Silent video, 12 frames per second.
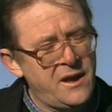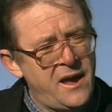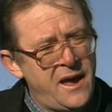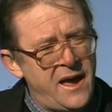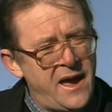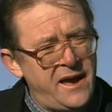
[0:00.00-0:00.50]

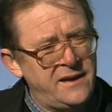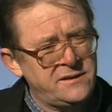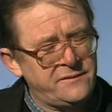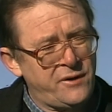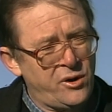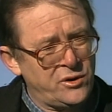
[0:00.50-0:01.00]
And of
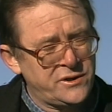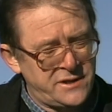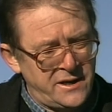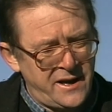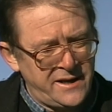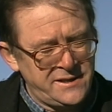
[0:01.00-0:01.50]
course, in
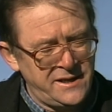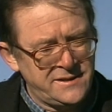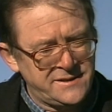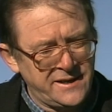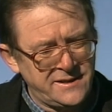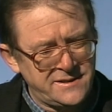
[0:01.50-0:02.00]

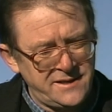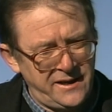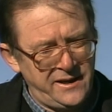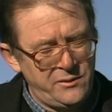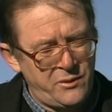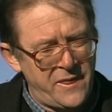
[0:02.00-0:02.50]

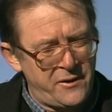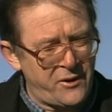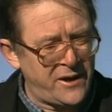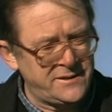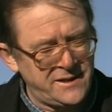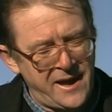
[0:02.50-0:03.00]
1916, when the
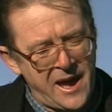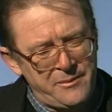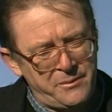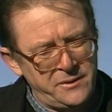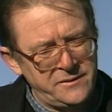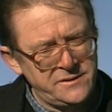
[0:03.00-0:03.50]
rising
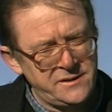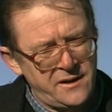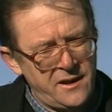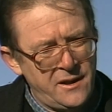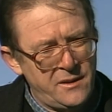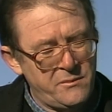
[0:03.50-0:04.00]
happened,
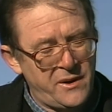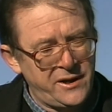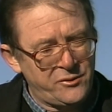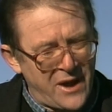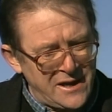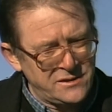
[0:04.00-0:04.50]
my
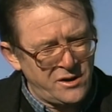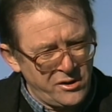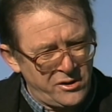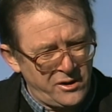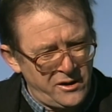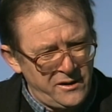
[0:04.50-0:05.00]

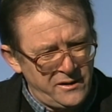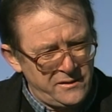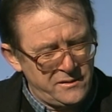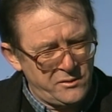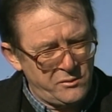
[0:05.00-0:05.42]
granduncle was